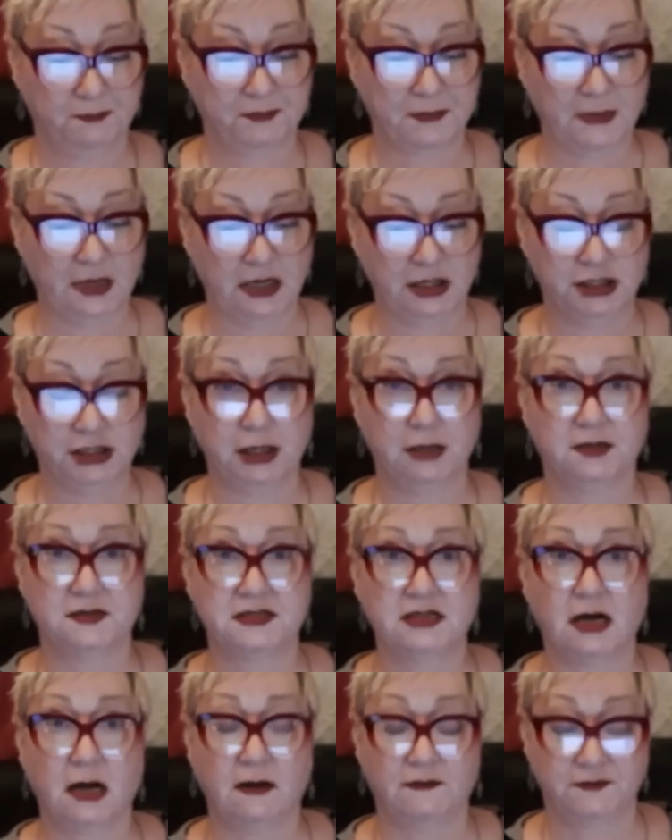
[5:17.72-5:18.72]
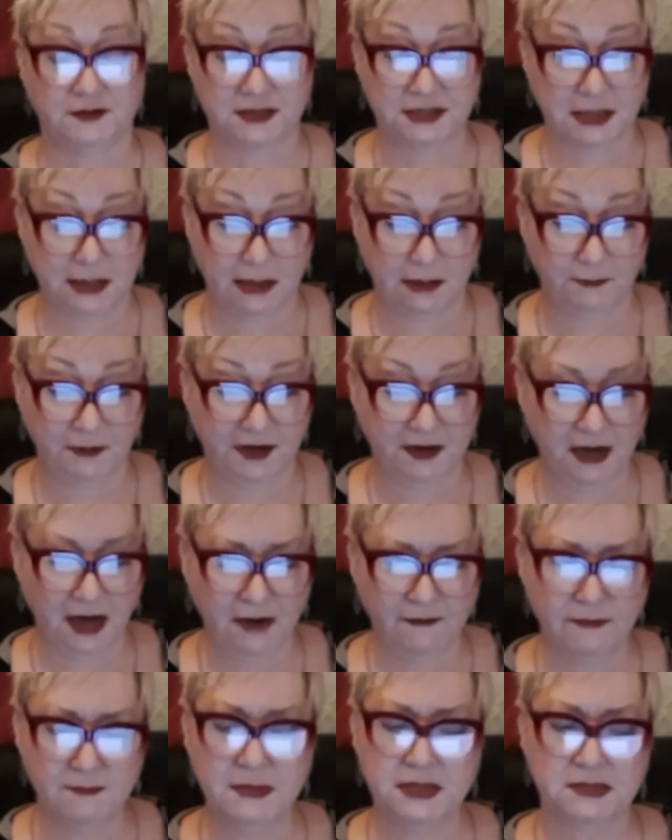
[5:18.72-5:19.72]
A jail staffer said, "We
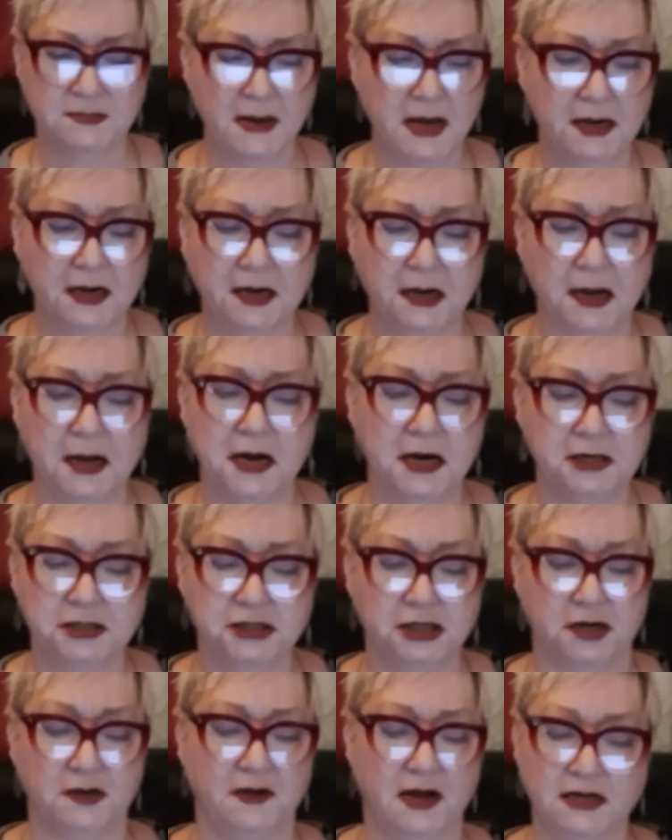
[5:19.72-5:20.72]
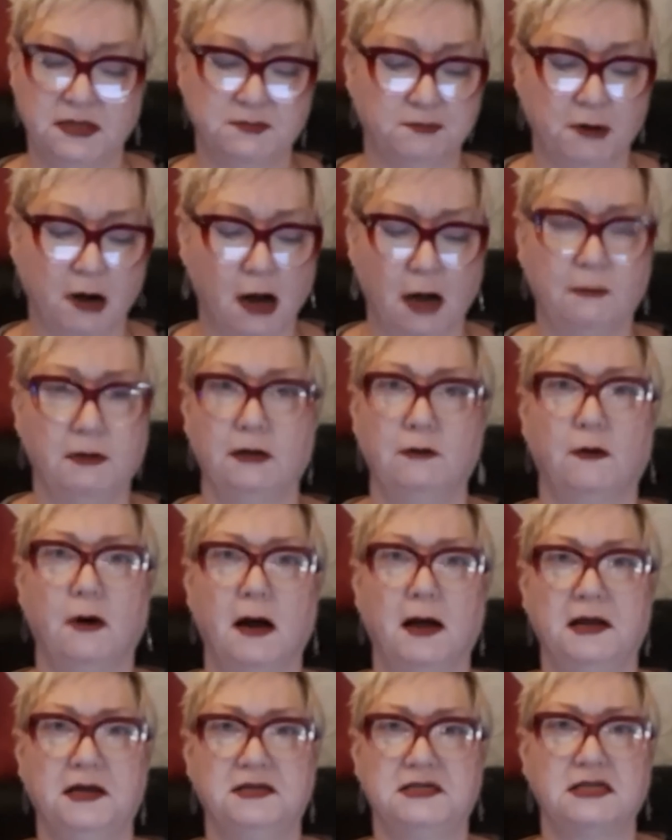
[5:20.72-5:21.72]
gave him his medication. That's probably
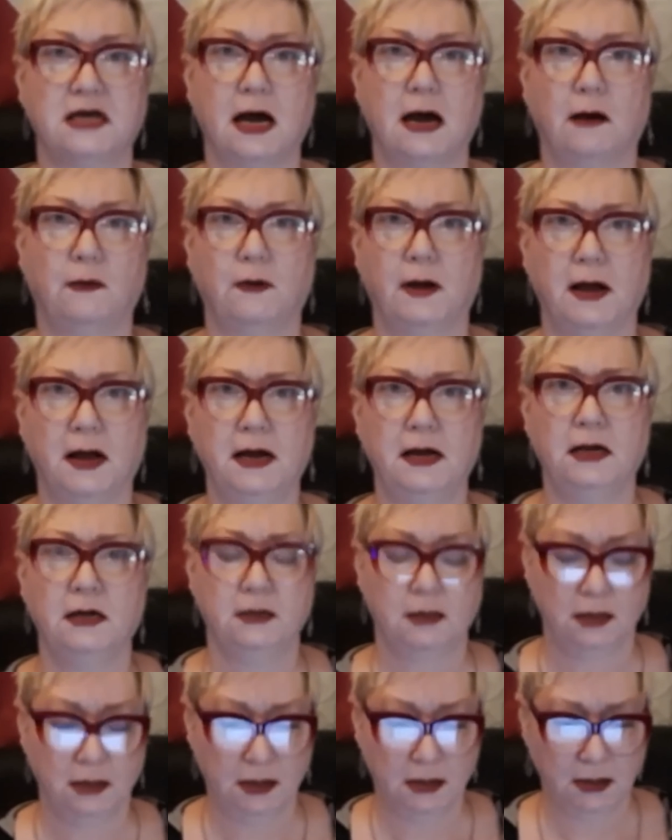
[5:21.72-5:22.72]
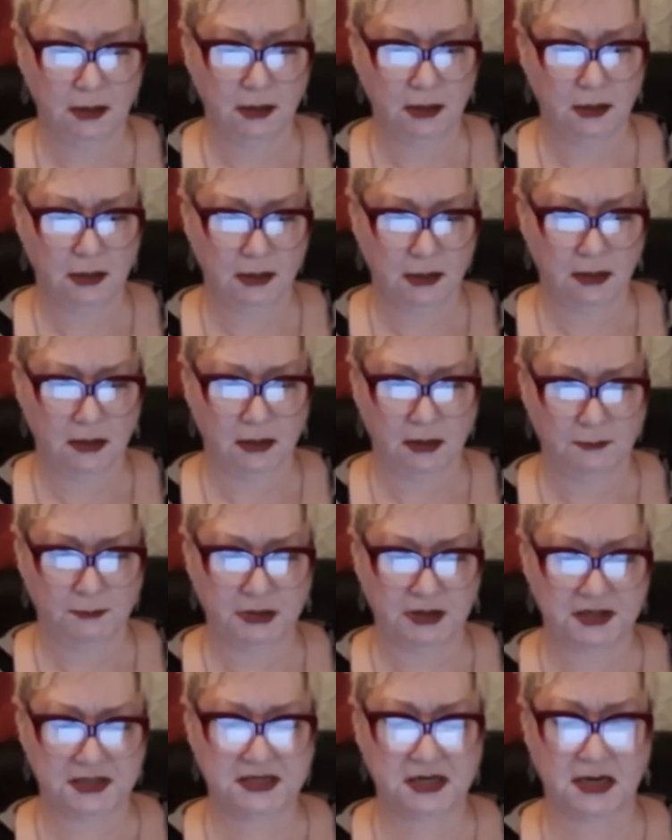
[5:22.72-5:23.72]
why he's that way."
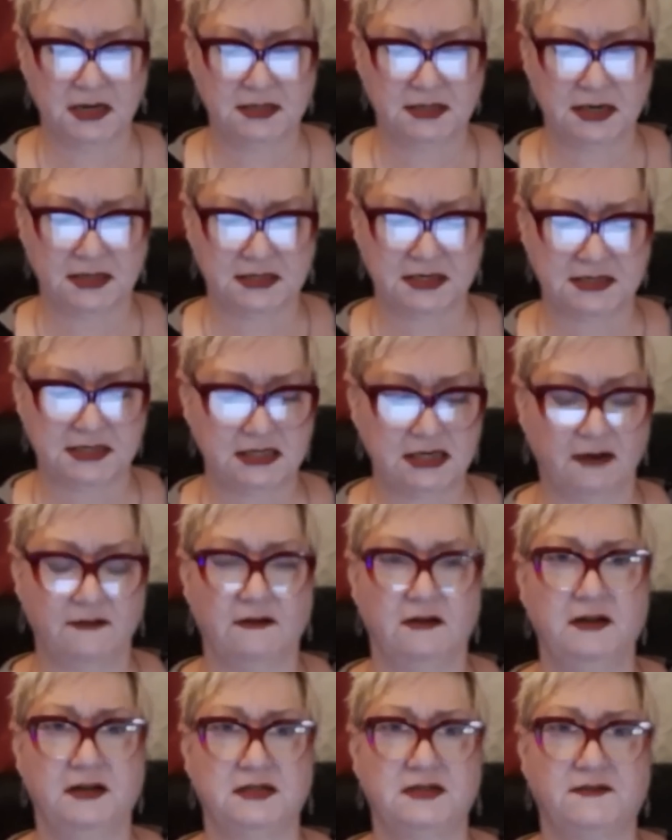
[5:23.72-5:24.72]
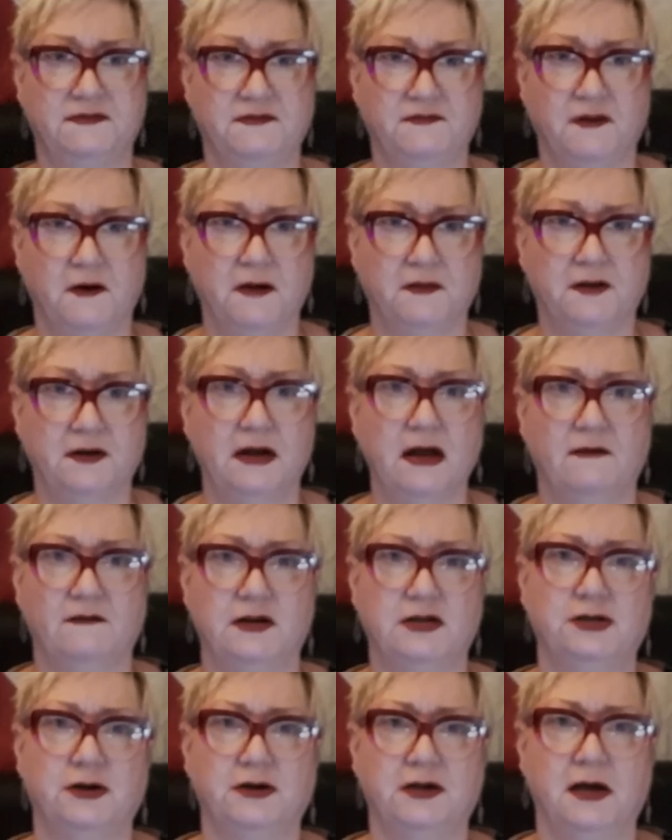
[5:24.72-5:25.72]
But his son says his father never
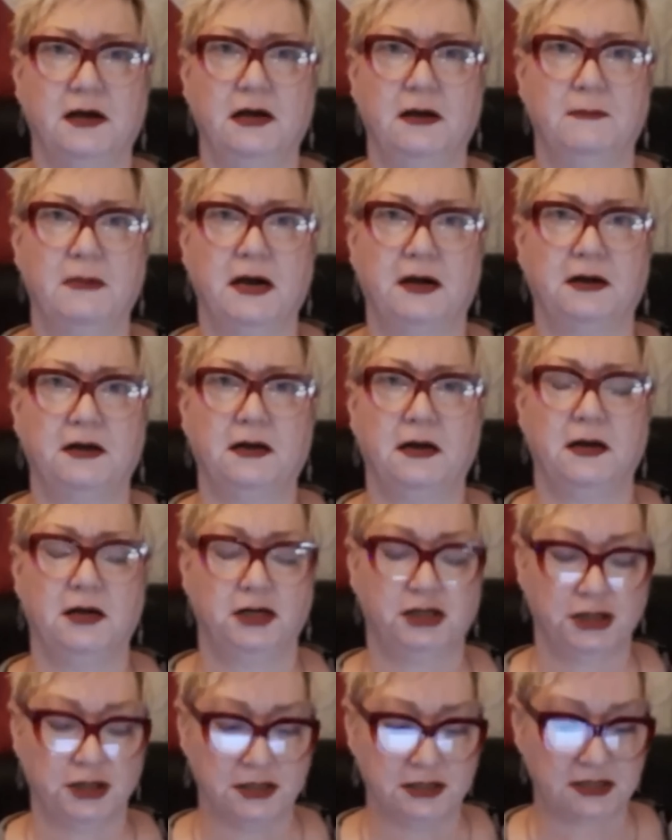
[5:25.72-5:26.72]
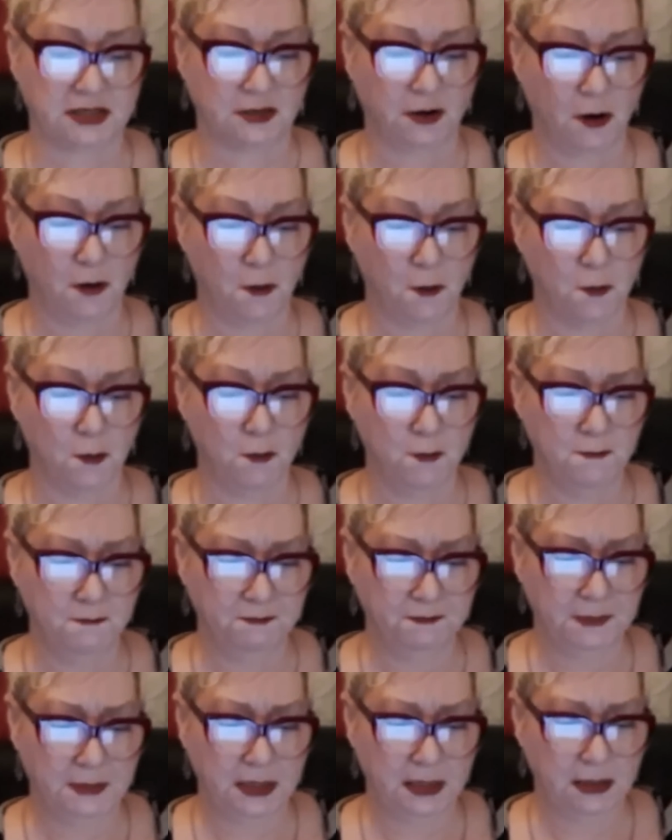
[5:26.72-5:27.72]
took any medications at home.
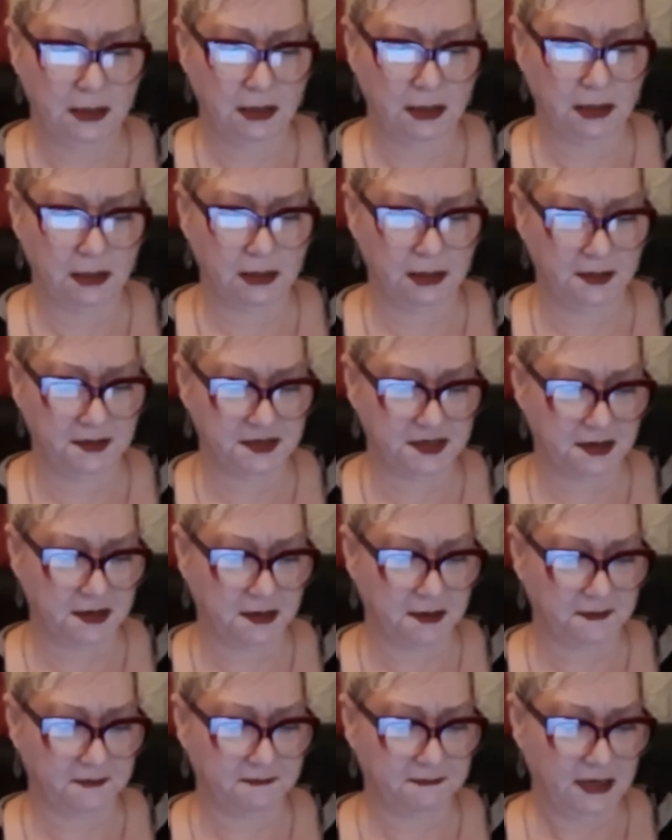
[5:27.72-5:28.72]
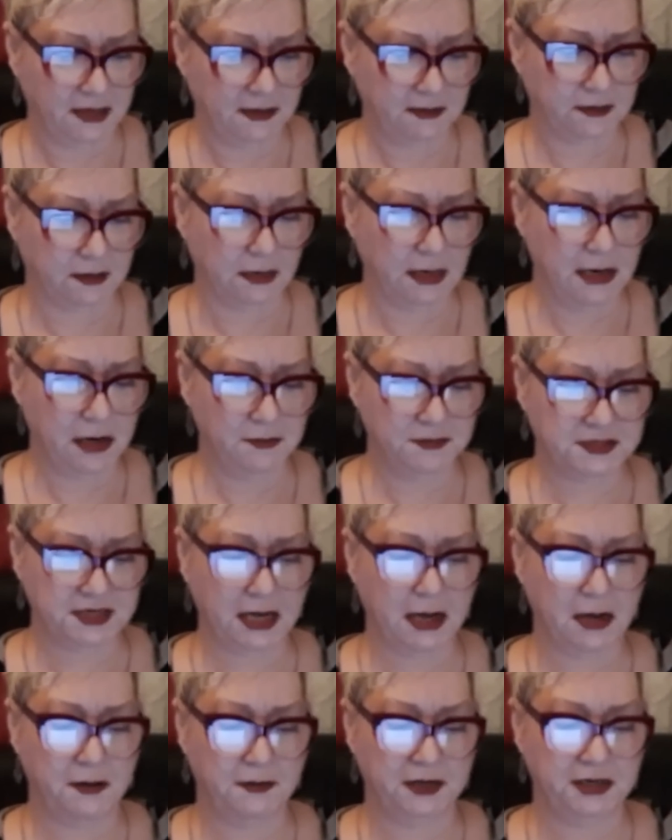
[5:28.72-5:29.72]
And the Lowndes
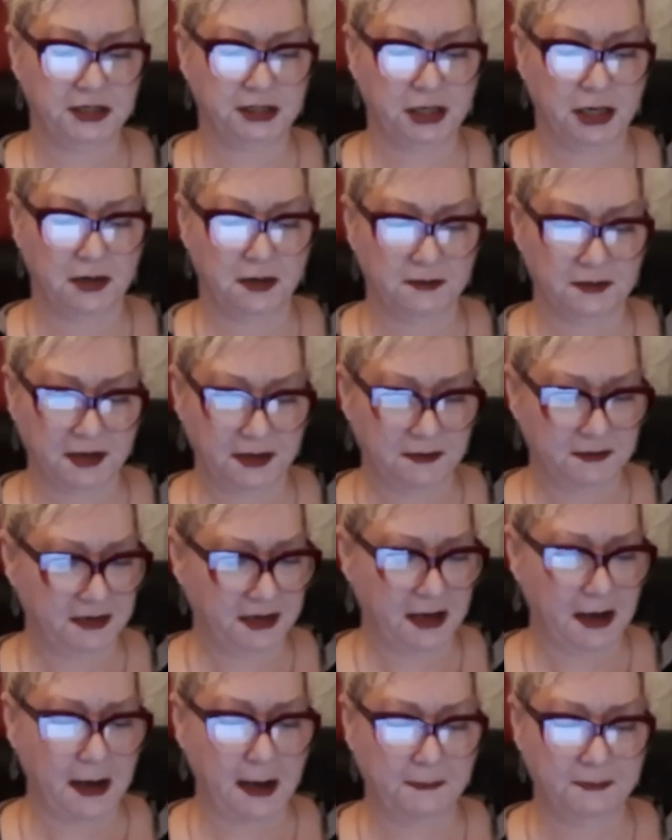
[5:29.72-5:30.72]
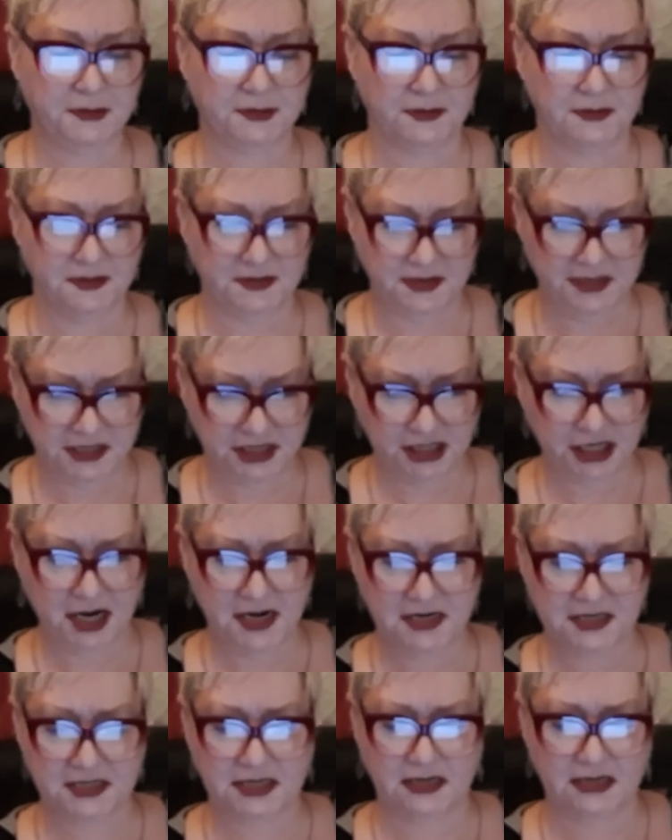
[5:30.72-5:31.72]
County Jail Captain
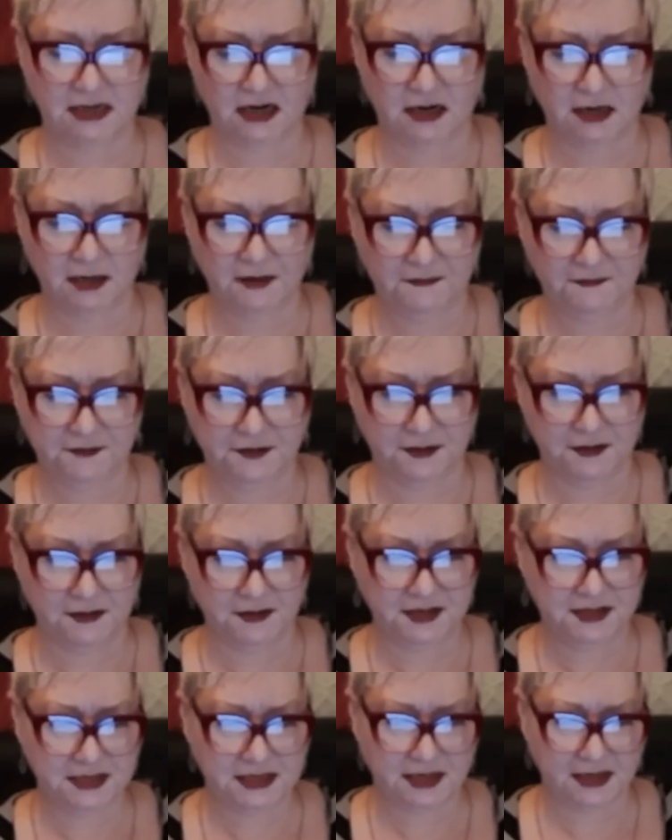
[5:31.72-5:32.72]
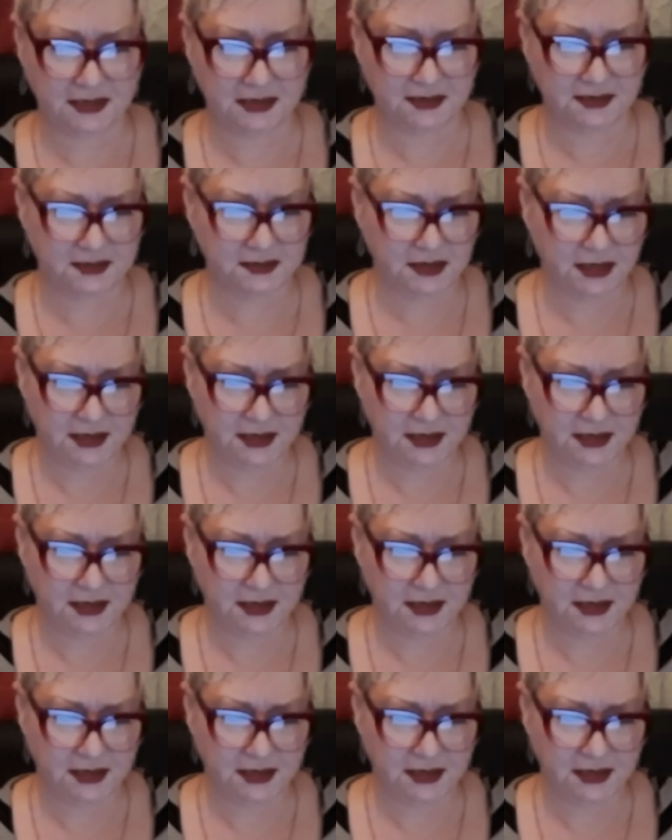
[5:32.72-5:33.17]
Jason Clifton said